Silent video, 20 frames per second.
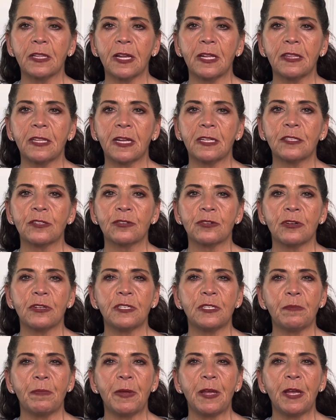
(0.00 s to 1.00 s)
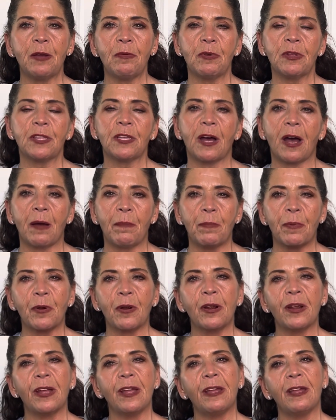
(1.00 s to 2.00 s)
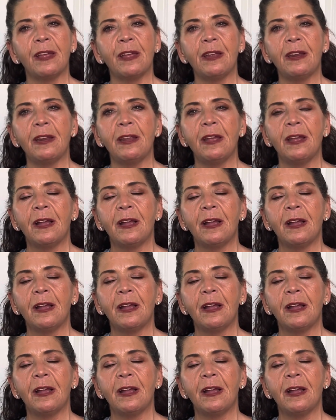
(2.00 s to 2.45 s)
that that's going to be with the upper in.